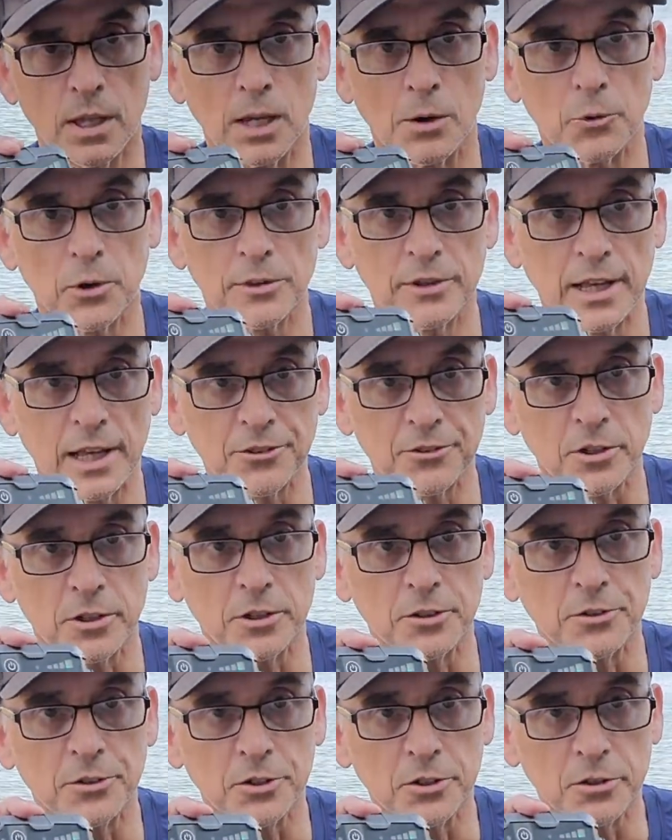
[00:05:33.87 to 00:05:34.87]
And what that's
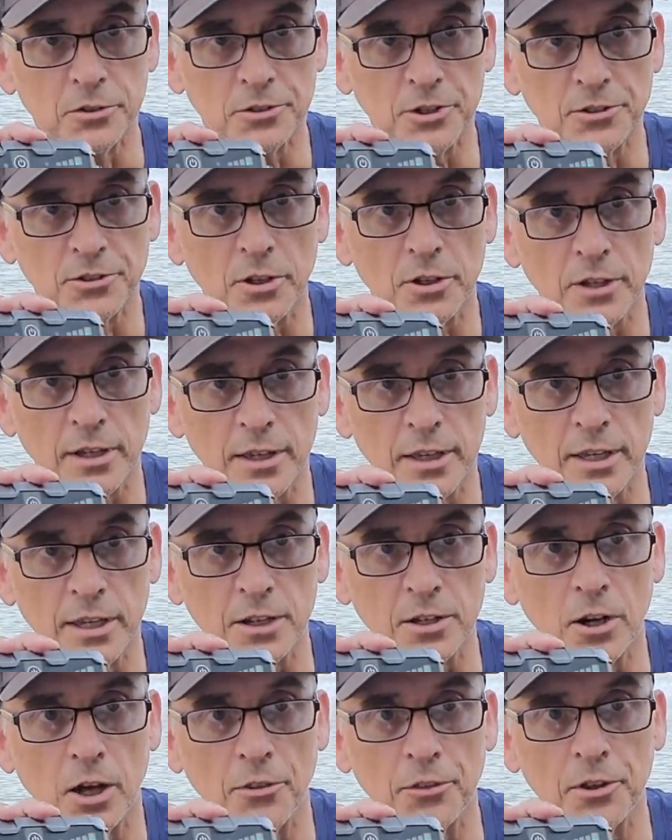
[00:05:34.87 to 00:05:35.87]
going to do is it's going to
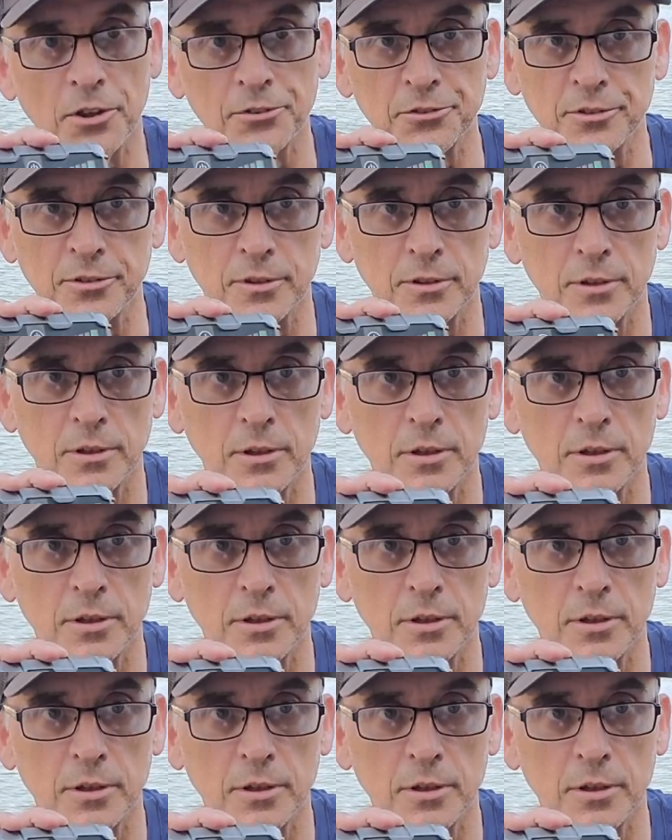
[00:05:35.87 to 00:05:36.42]
kick on this